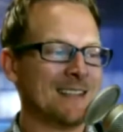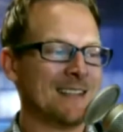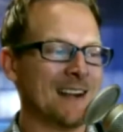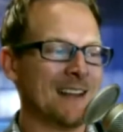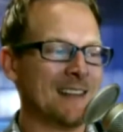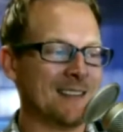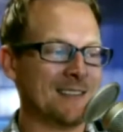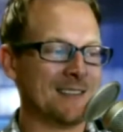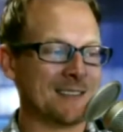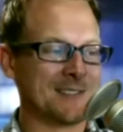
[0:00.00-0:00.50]
I
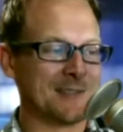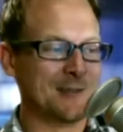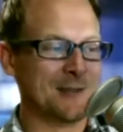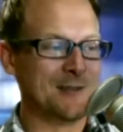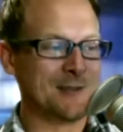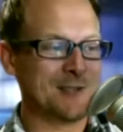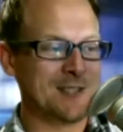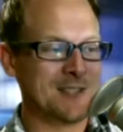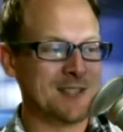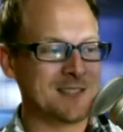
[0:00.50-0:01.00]
think the
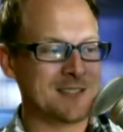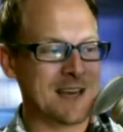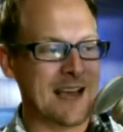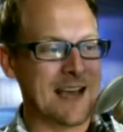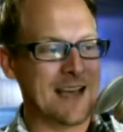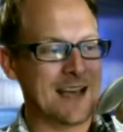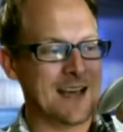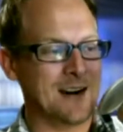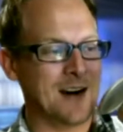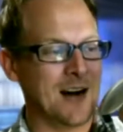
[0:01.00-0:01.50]
solution is to
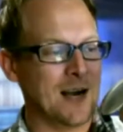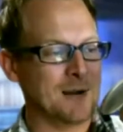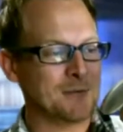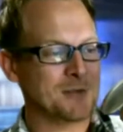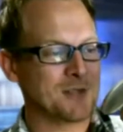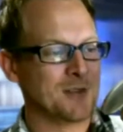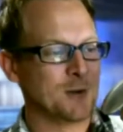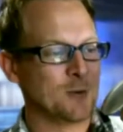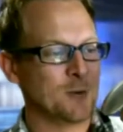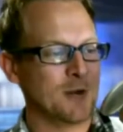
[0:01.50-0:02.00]
add
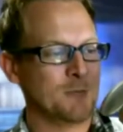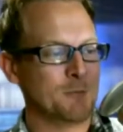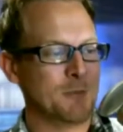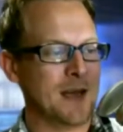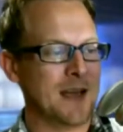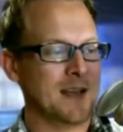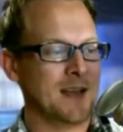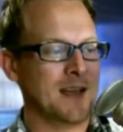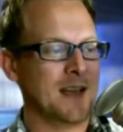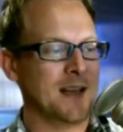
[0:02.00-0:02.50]
optional quick
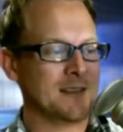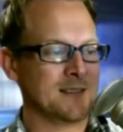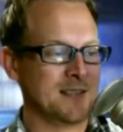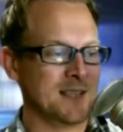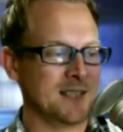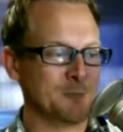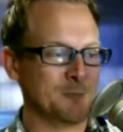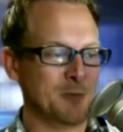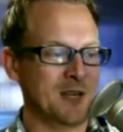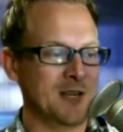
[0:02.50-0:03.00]

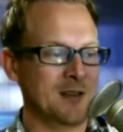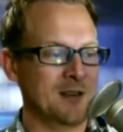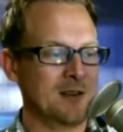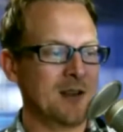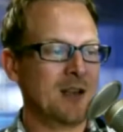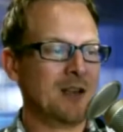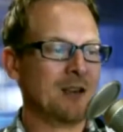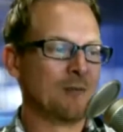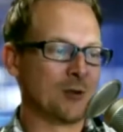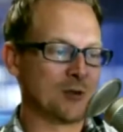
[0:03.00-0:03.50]
access PIN
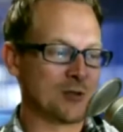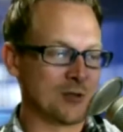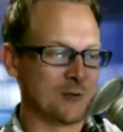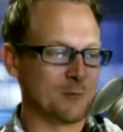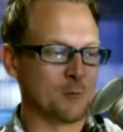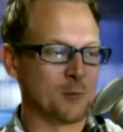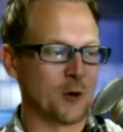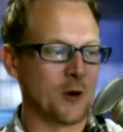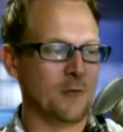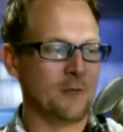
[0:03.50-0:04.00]
for
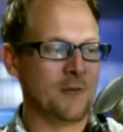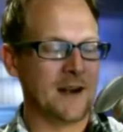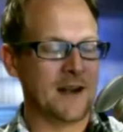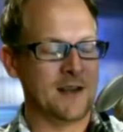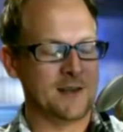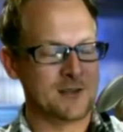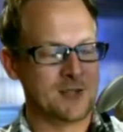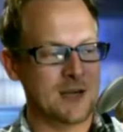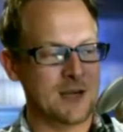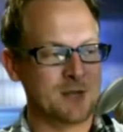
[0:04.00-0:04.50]
certain
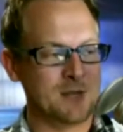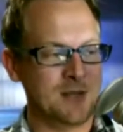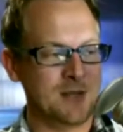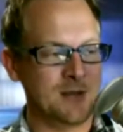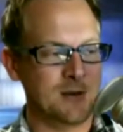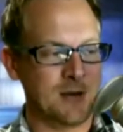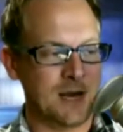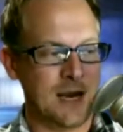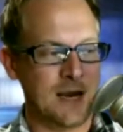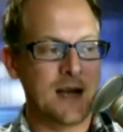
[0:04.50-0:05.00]
profiles, James, in
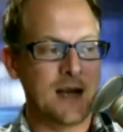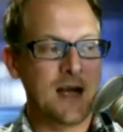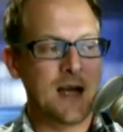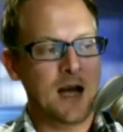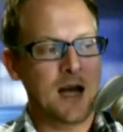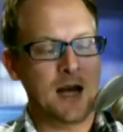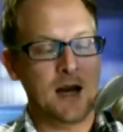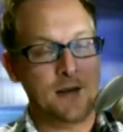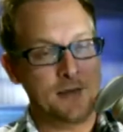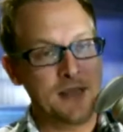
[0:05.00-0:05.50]
the UK.
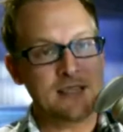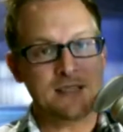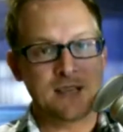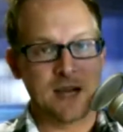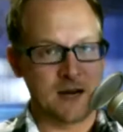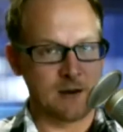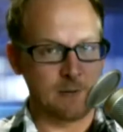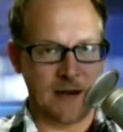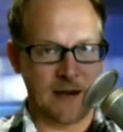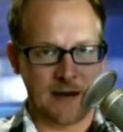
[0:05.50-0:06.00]
Uh, that's
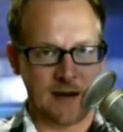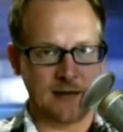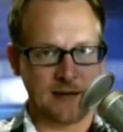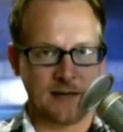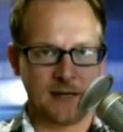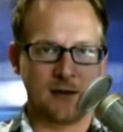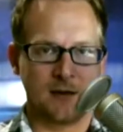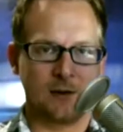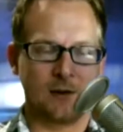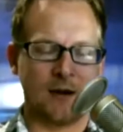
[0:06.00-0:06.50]
not a bad
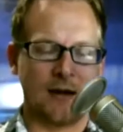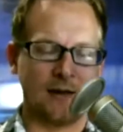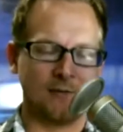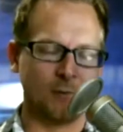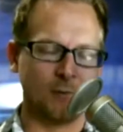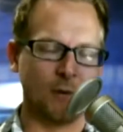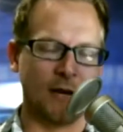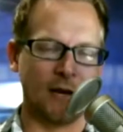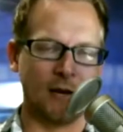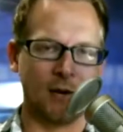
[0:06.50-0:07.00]
idea, or have
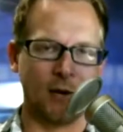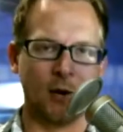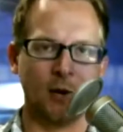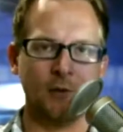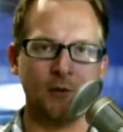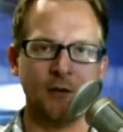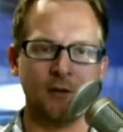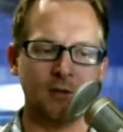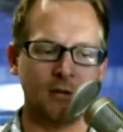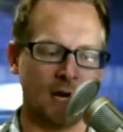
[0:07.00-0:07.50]
some kind of
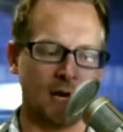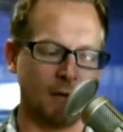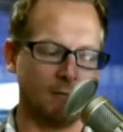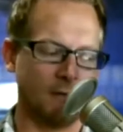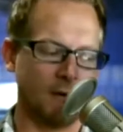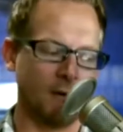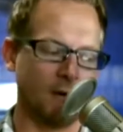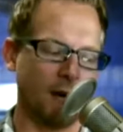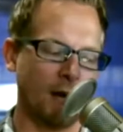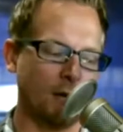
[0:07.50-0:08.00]
code that you got to
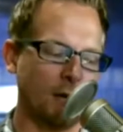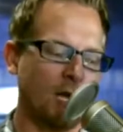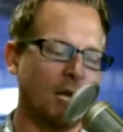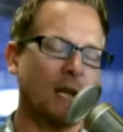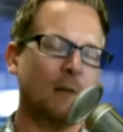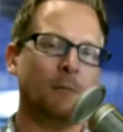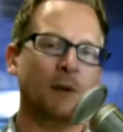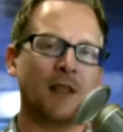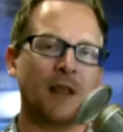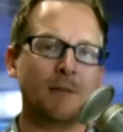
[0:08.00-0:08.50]
figure out.
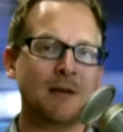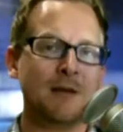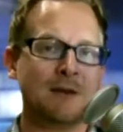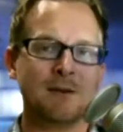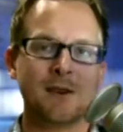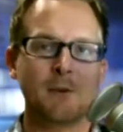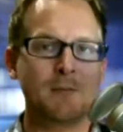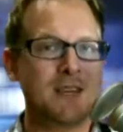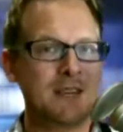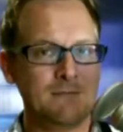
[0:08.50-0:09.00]
But let me,
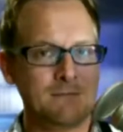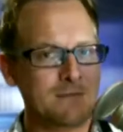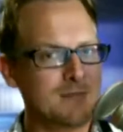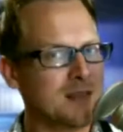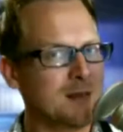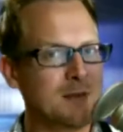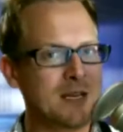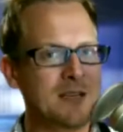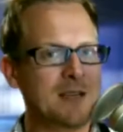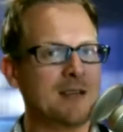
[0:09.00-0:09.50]
let me,
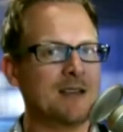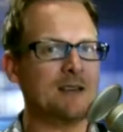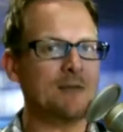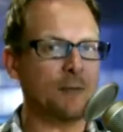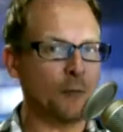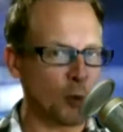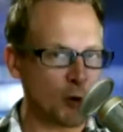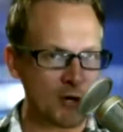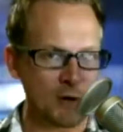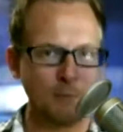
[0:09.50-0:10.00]
let me,
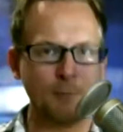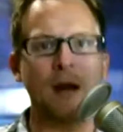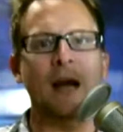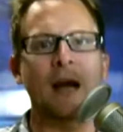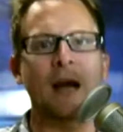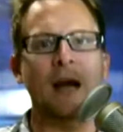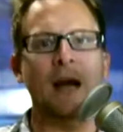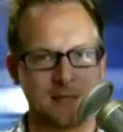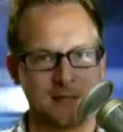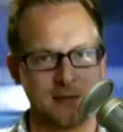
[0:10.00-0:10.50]
for
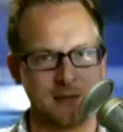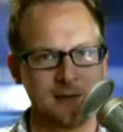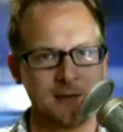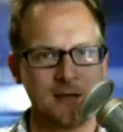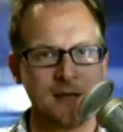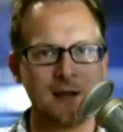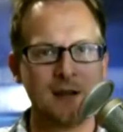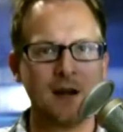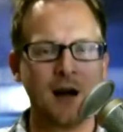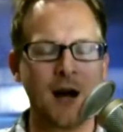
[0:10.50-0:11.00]
comparison,
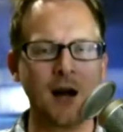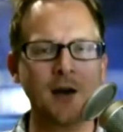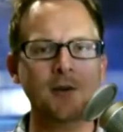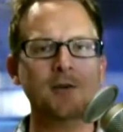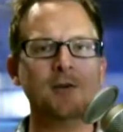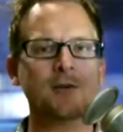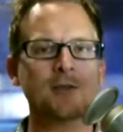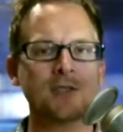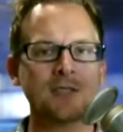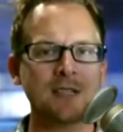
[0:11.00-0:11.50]

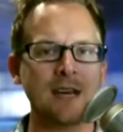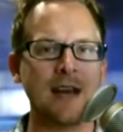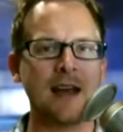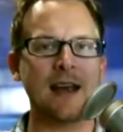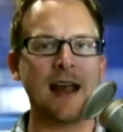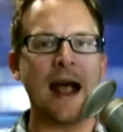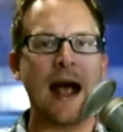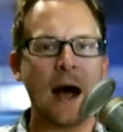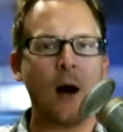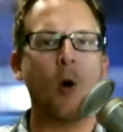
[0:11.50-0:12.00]

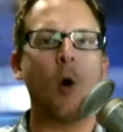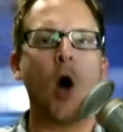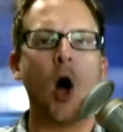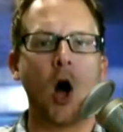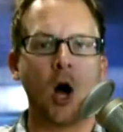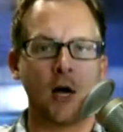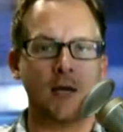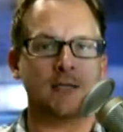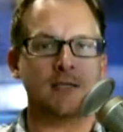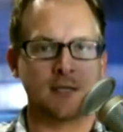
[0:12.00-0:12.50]
understand how
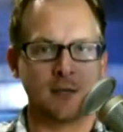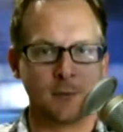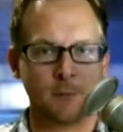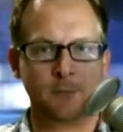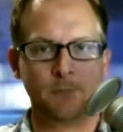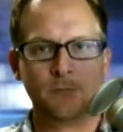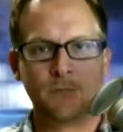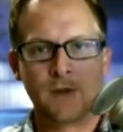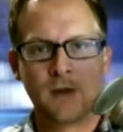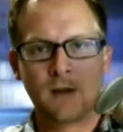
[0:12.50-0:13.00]

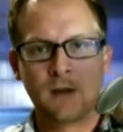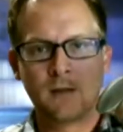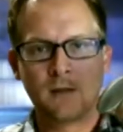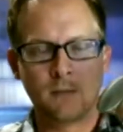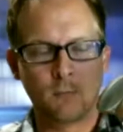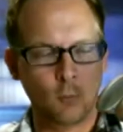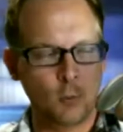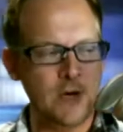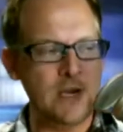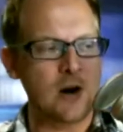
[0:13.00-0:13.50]
awesome
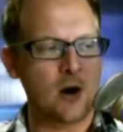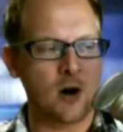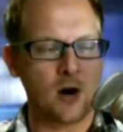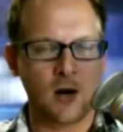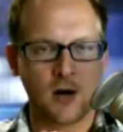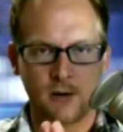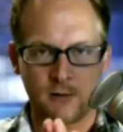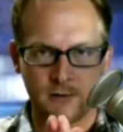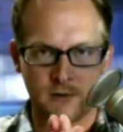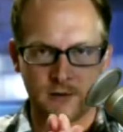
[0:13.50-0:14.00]
we
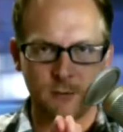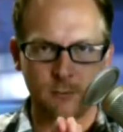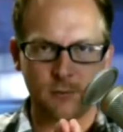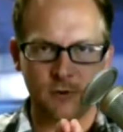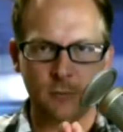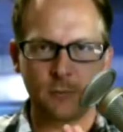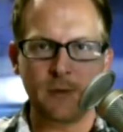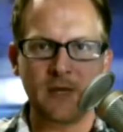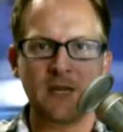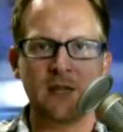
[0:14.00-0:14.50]
are to,
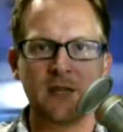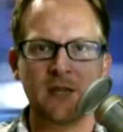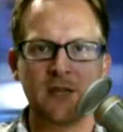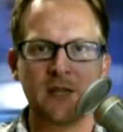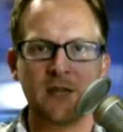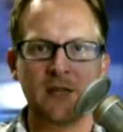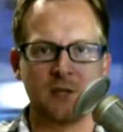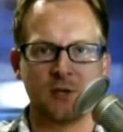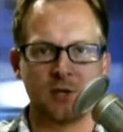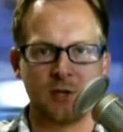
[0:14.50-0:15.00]
to be in this
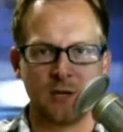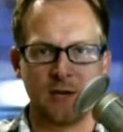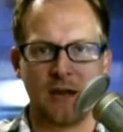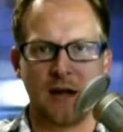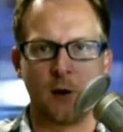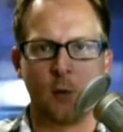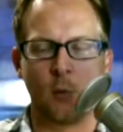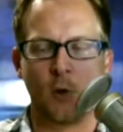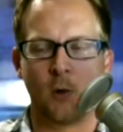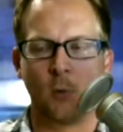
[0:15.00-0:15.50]
position
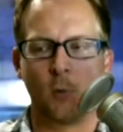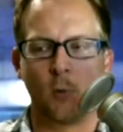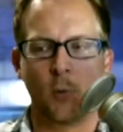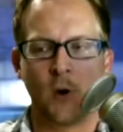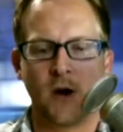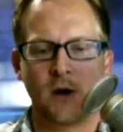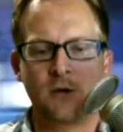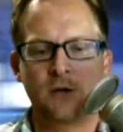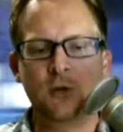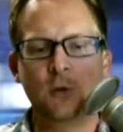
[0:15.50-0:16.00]
now where,
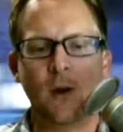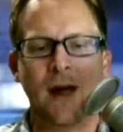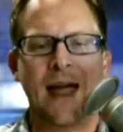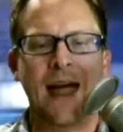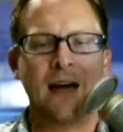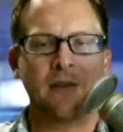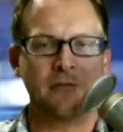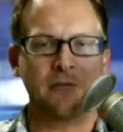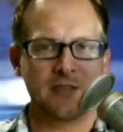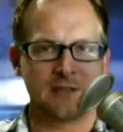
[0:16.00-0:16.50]
where you
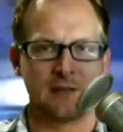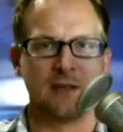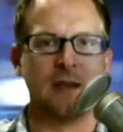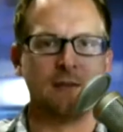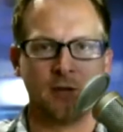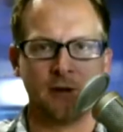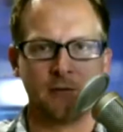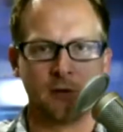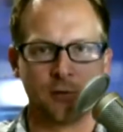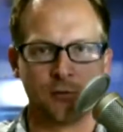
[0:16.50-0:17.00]
have this
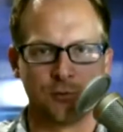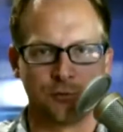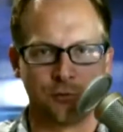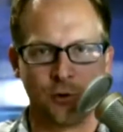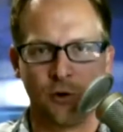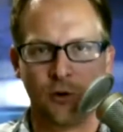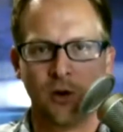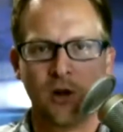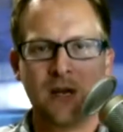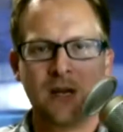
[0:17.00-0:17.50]
level of
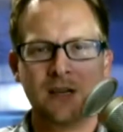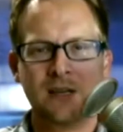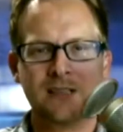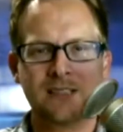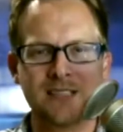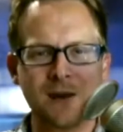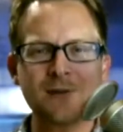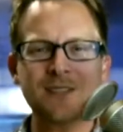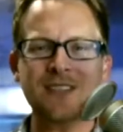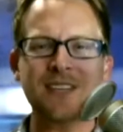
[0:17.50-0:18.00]
control.
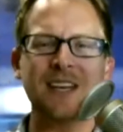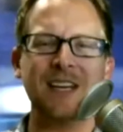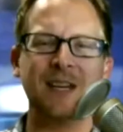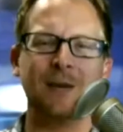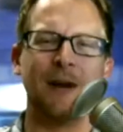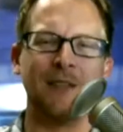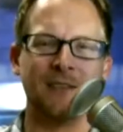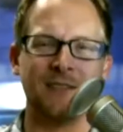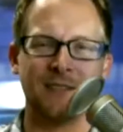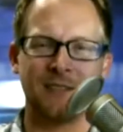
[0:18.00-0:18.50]
Because I was thinking
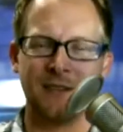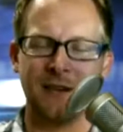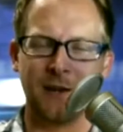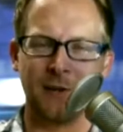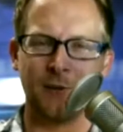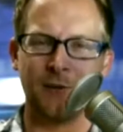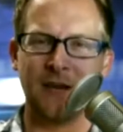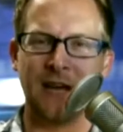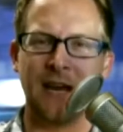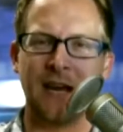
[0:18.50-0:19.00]
about this the
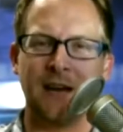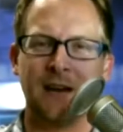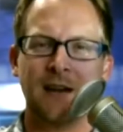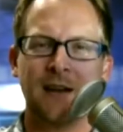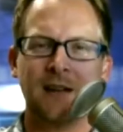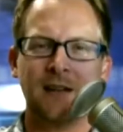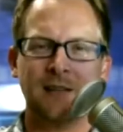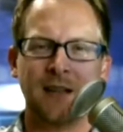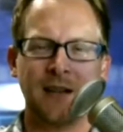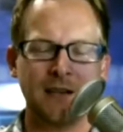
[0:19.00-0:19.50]
other day.
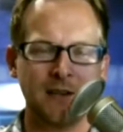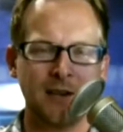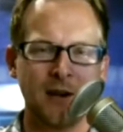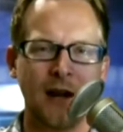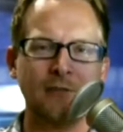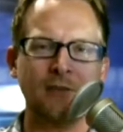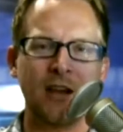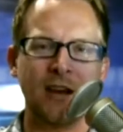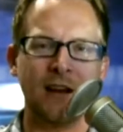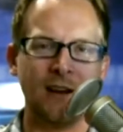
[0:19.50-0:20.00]
Like, you know,
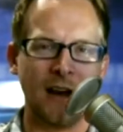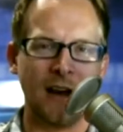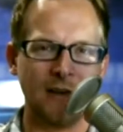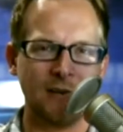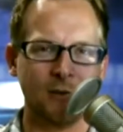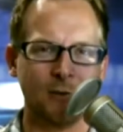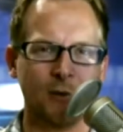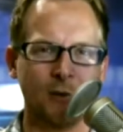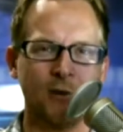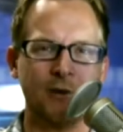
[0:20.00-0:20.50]
I've got a
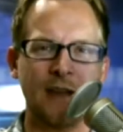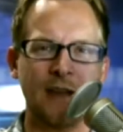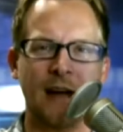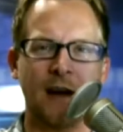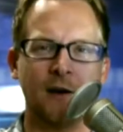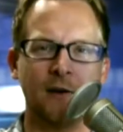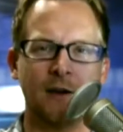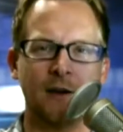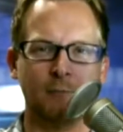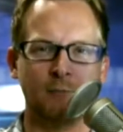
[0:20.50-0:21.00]
nine year old
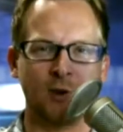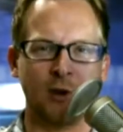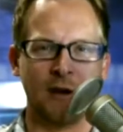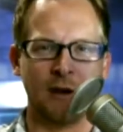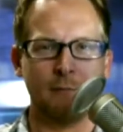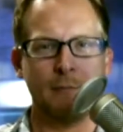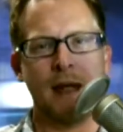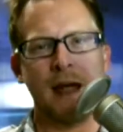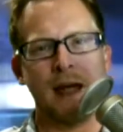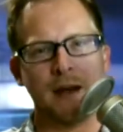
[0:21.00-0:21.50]
now and I'm trying
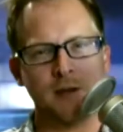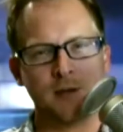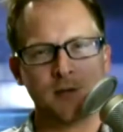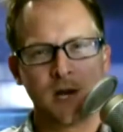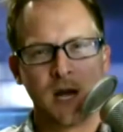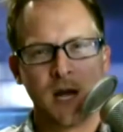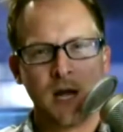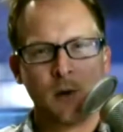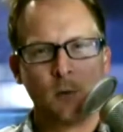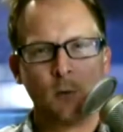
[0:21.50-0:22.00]
to
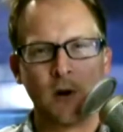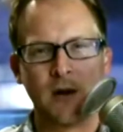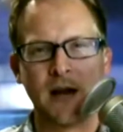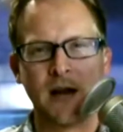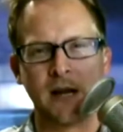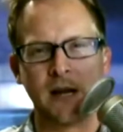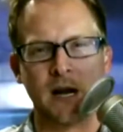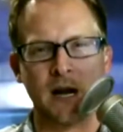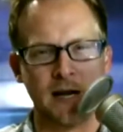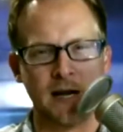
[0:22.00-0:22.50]
manage what
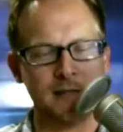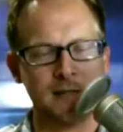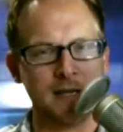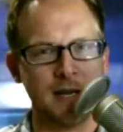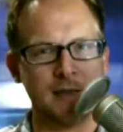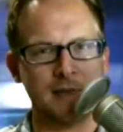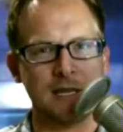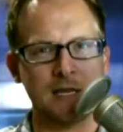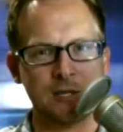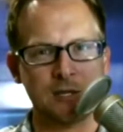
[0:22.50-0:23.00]
kind of
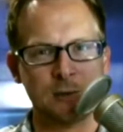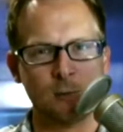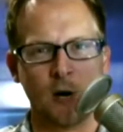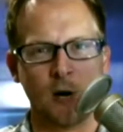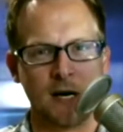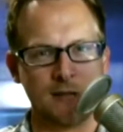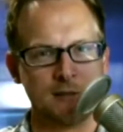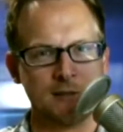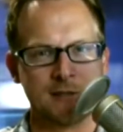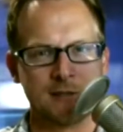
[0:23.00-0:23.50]
content that she
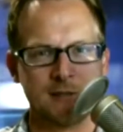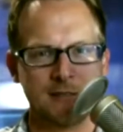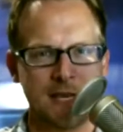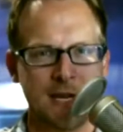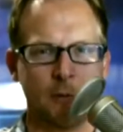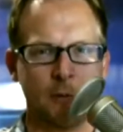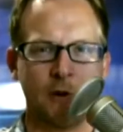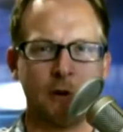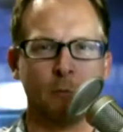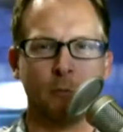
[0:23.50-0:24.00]
watches because I
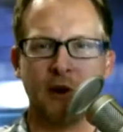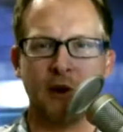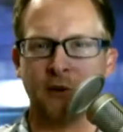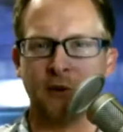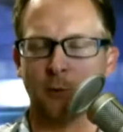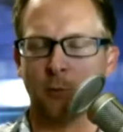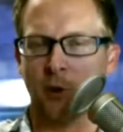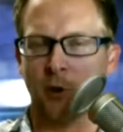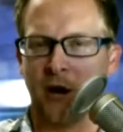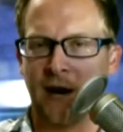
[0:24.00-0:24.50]
don't want to break
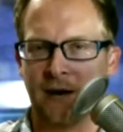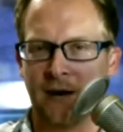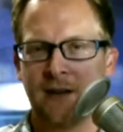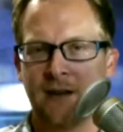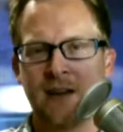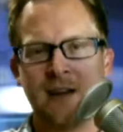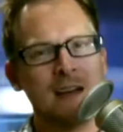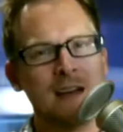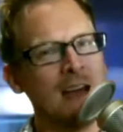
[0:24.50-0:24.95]
her brain.